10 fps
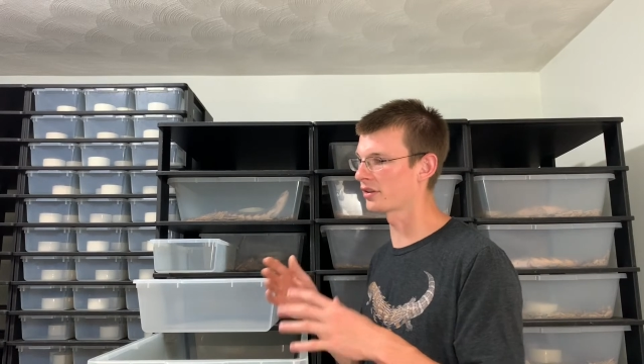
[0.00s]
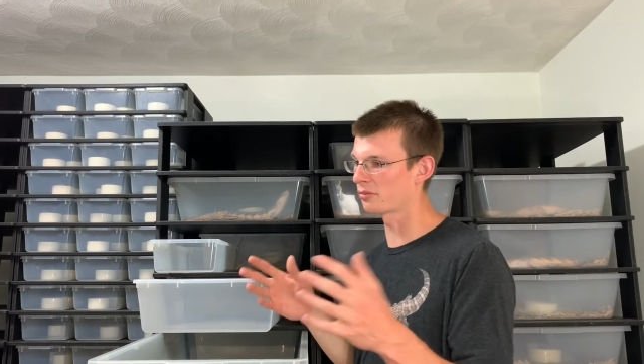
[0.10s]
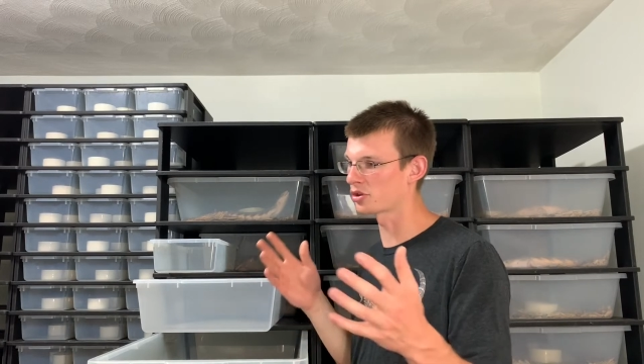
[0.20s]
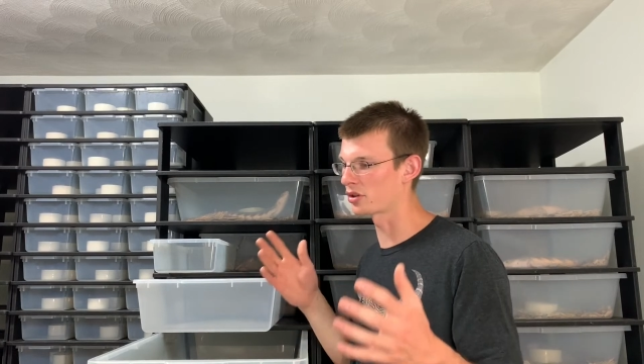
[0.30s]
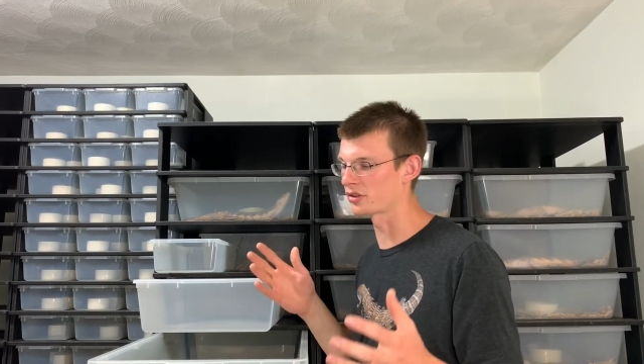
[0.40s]
I'm
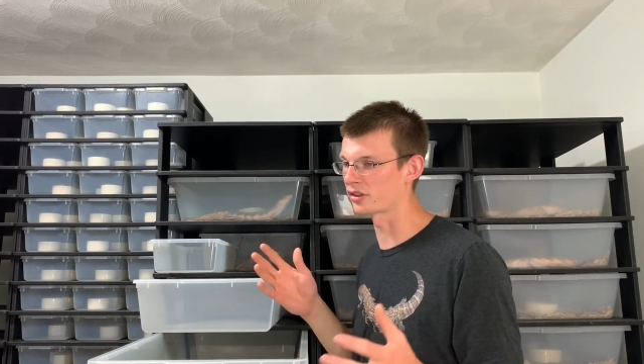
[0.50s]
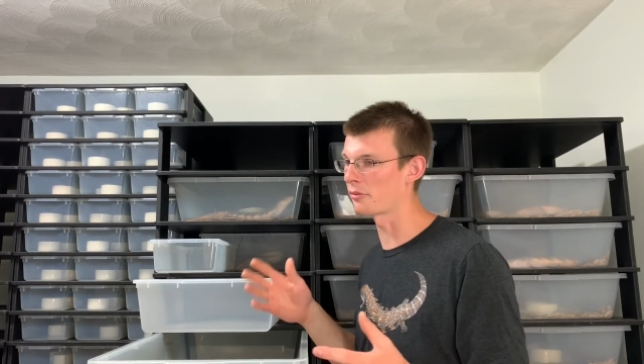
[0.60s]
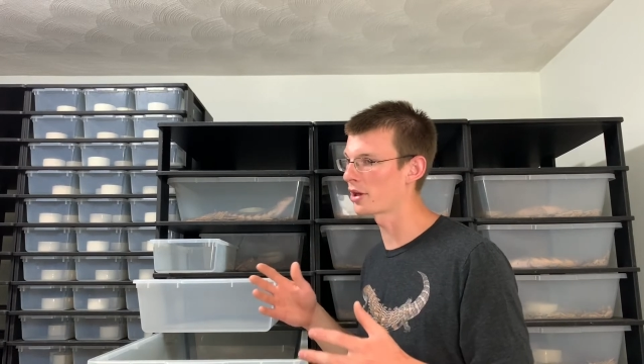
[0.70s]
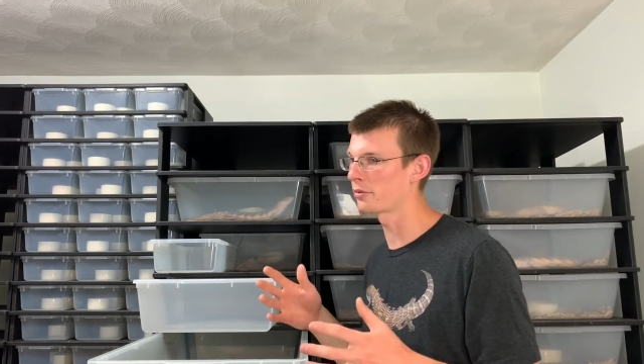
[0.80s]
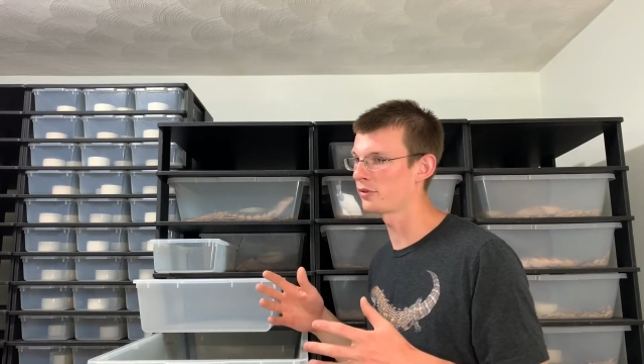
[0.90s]
sure some
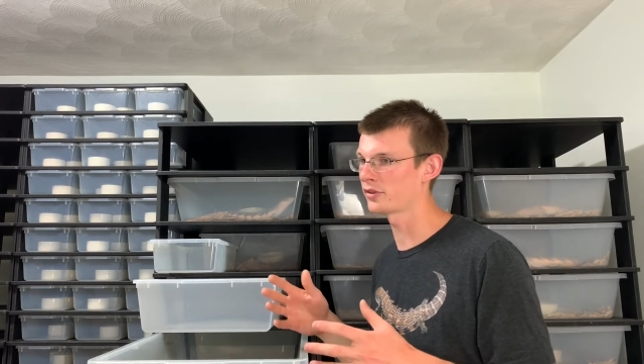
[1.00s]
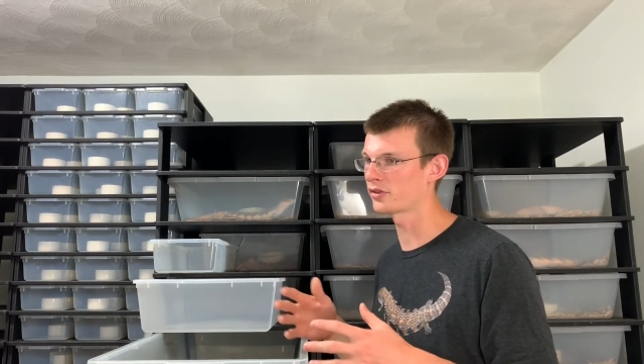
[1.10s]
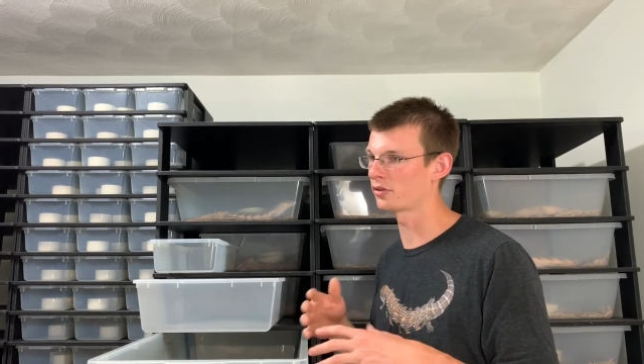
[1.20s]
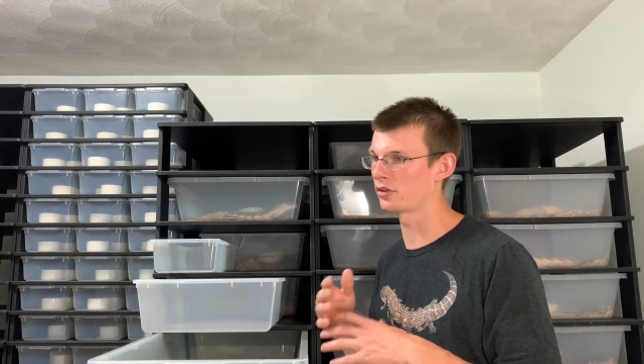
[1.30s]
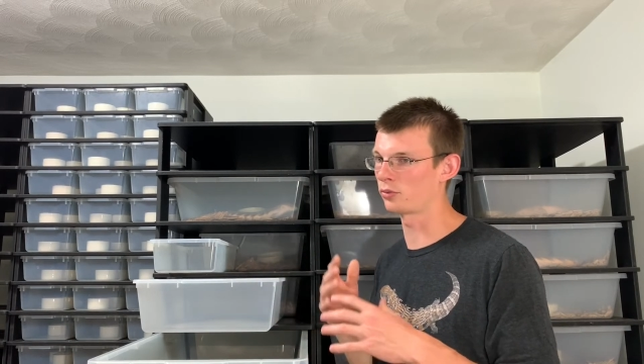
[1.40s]
animals
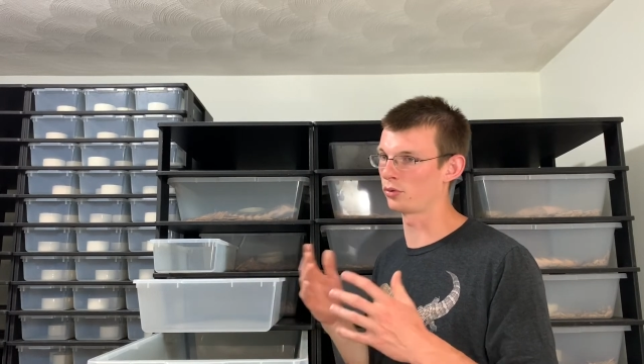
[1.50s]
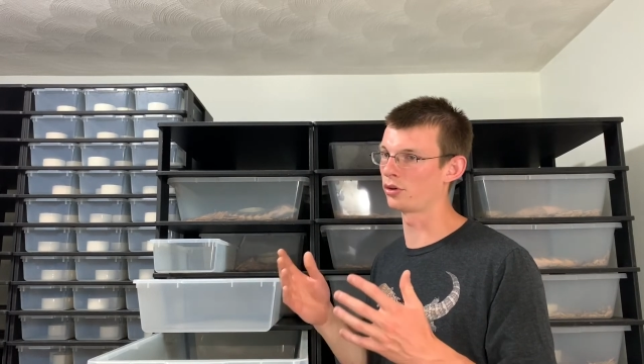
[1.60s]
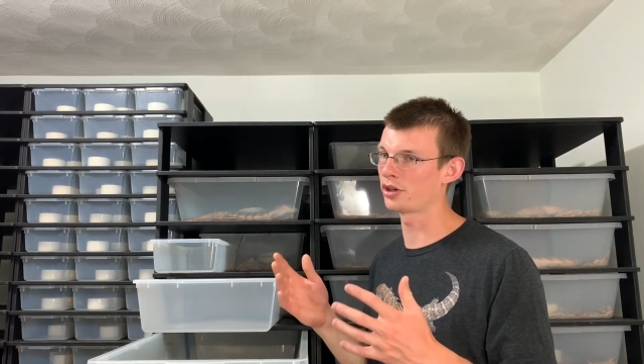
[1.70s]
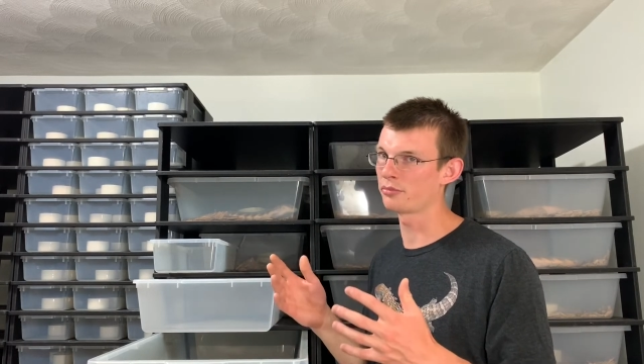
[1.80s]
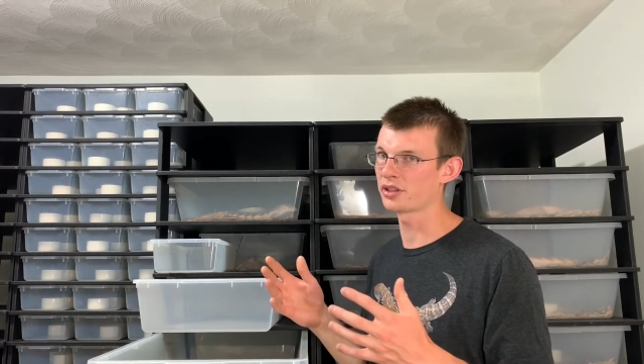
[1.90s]

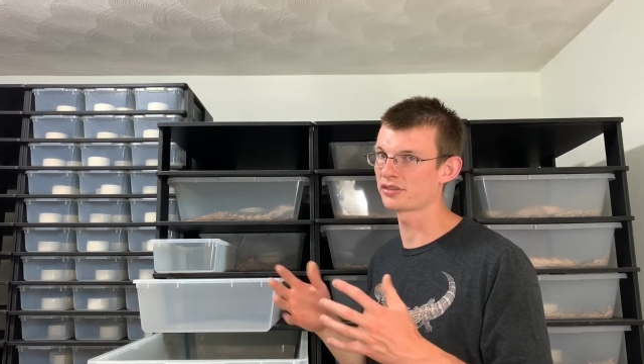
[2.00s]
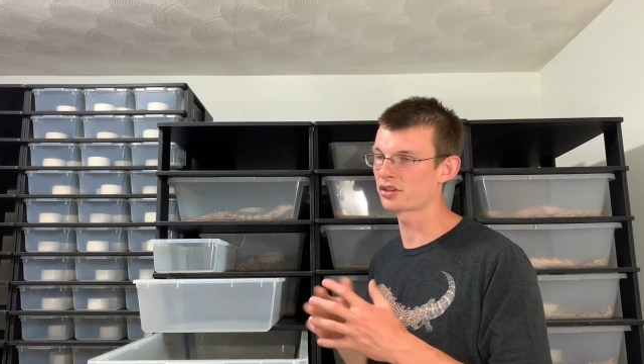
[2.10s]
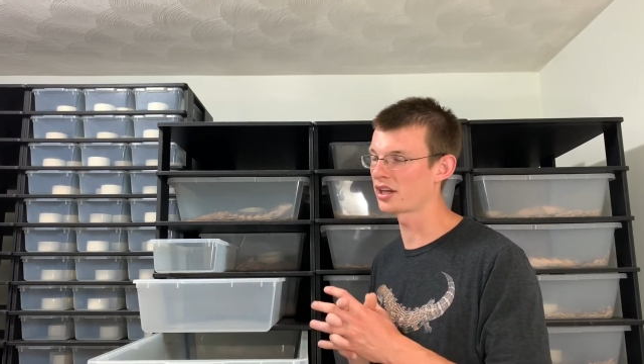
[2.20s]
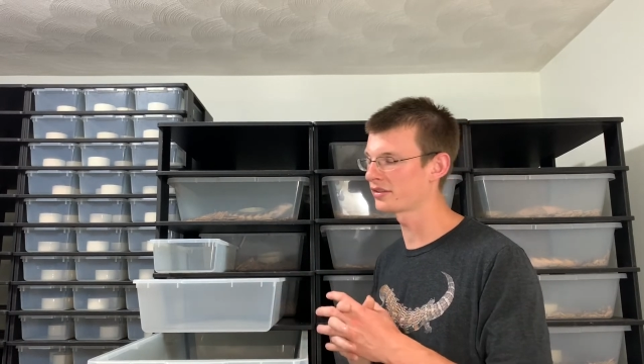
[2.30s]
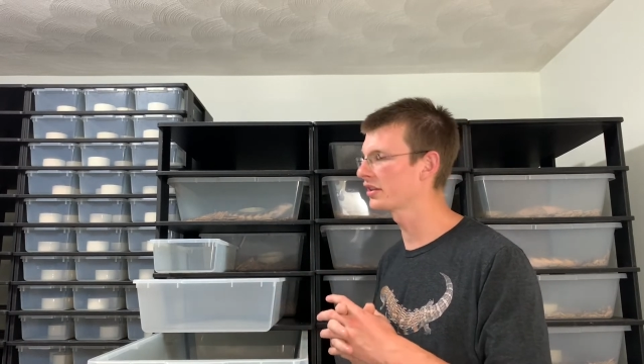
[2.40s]
wouldn't be
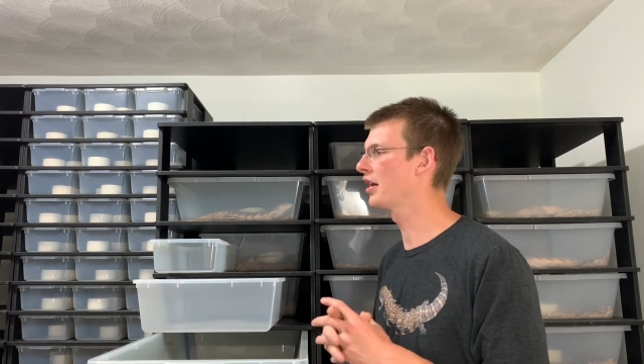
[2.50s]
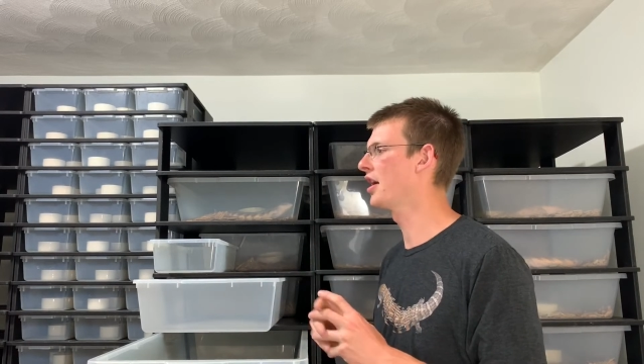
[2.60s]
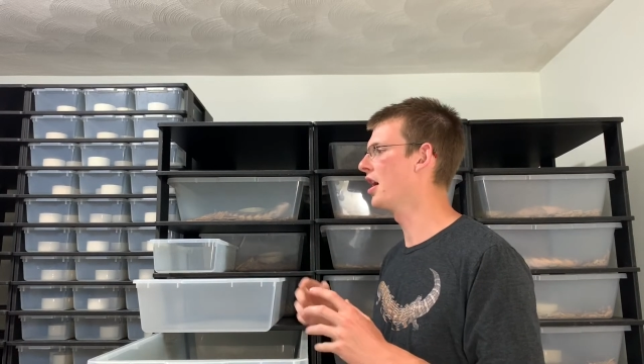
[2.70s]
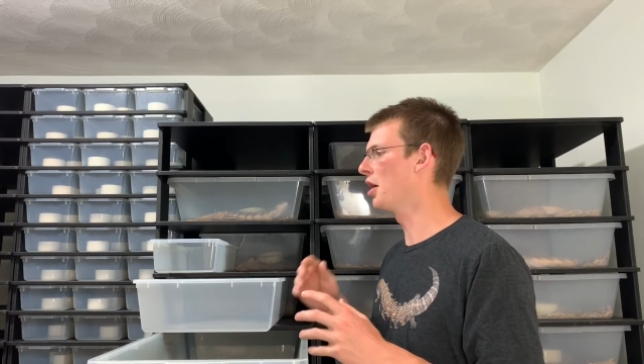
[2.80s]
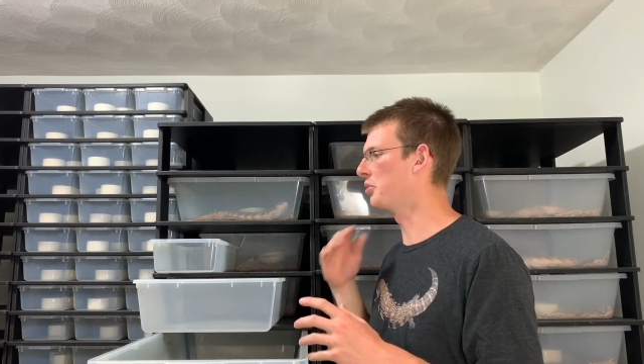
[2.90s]
stressed,
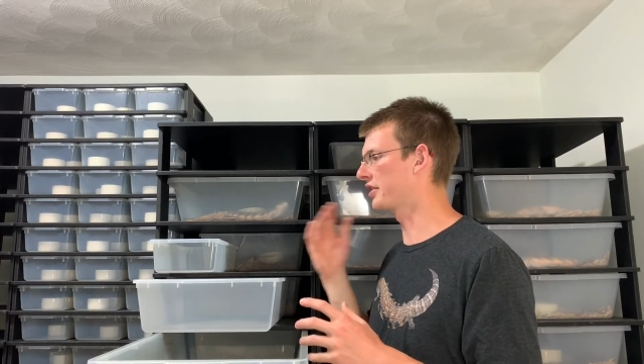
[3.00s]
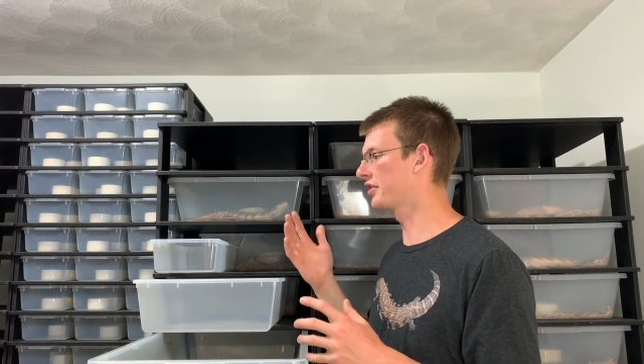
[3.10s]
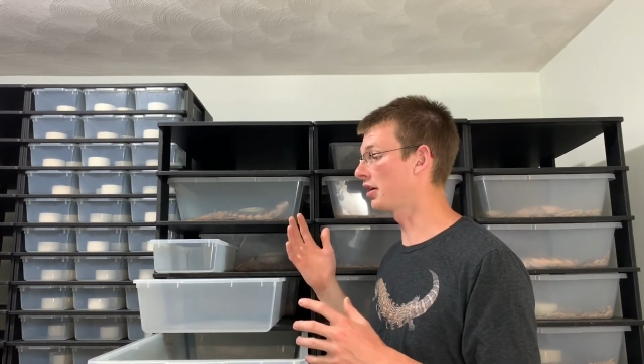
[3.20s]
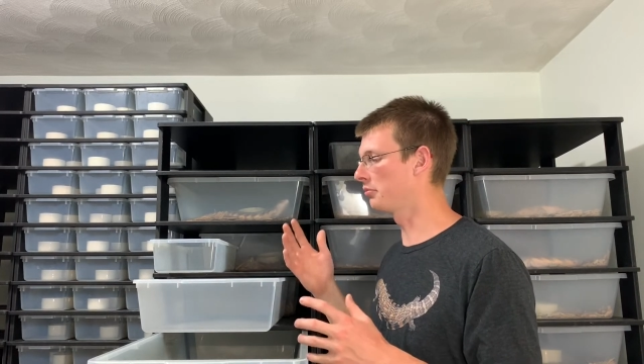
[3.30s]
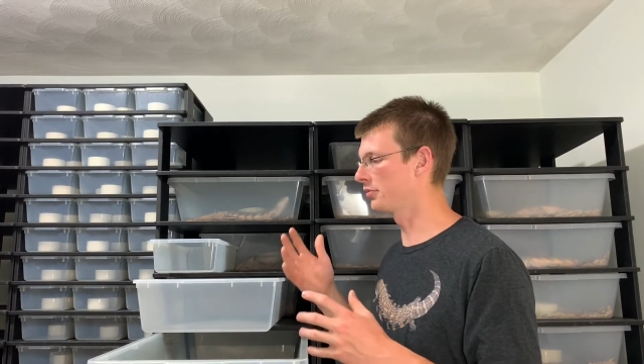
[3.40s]
but
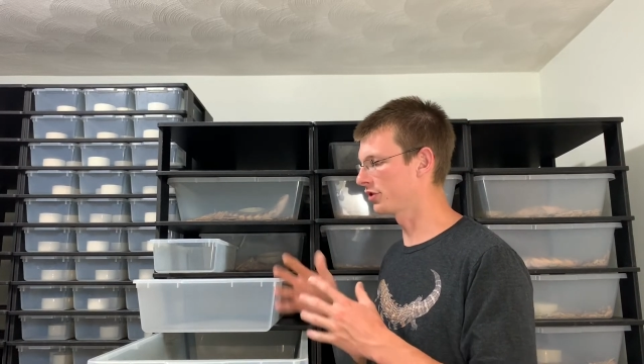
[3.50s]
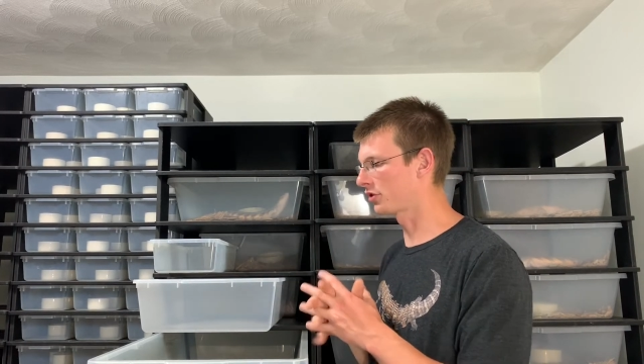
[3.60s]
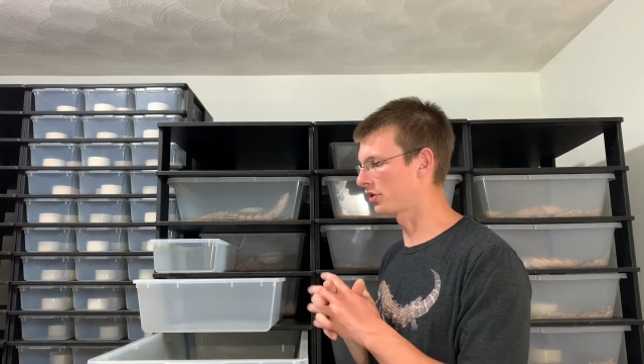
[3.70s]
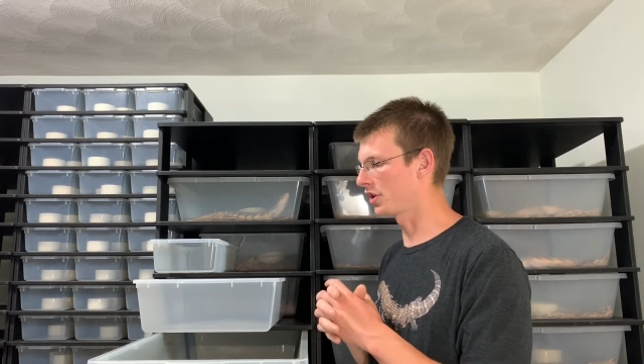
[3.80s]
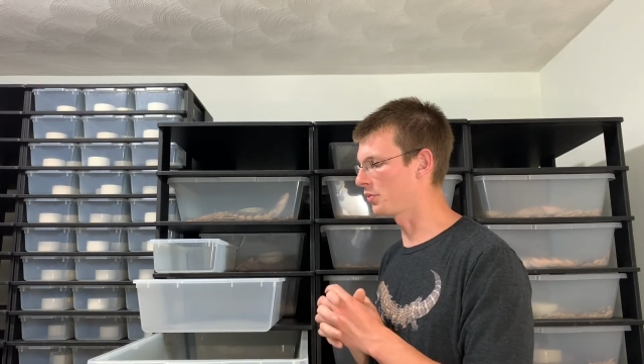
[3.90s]
some
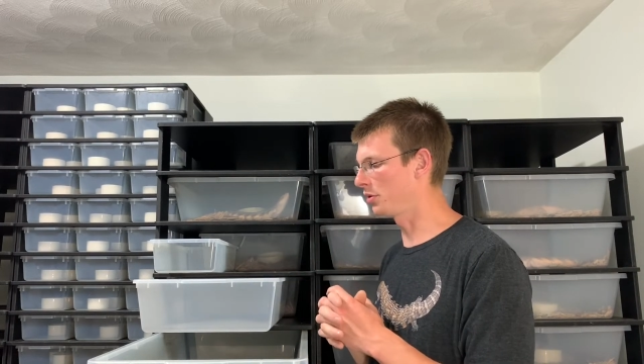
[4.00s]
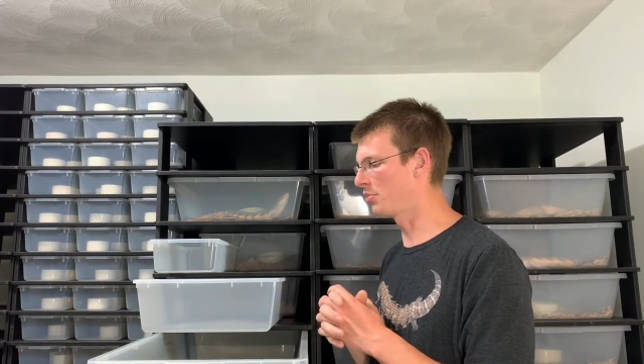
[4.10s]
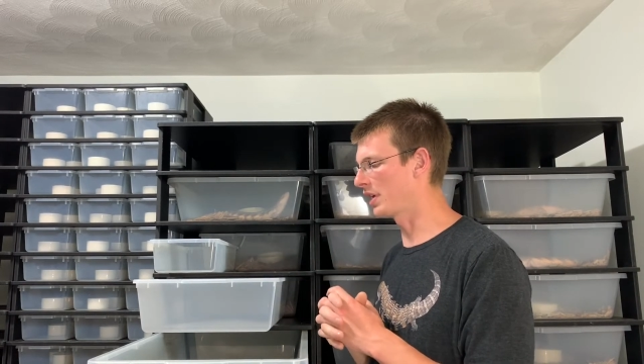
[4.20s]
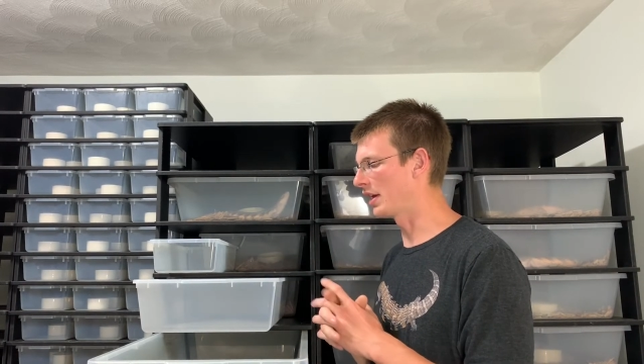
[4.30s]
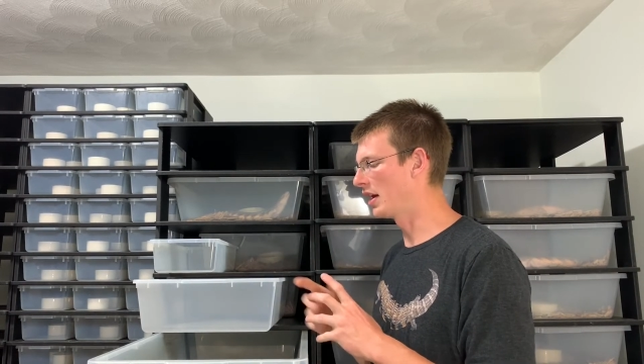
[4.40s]
certainly would
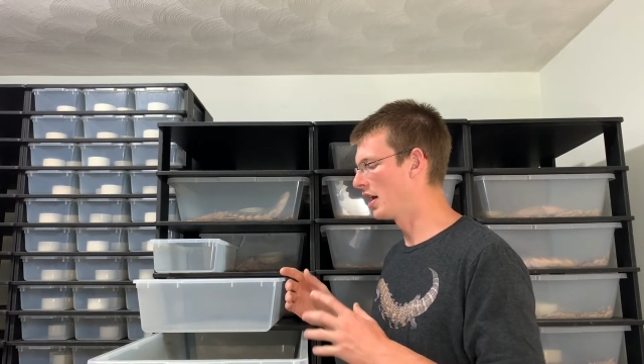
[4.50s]
be.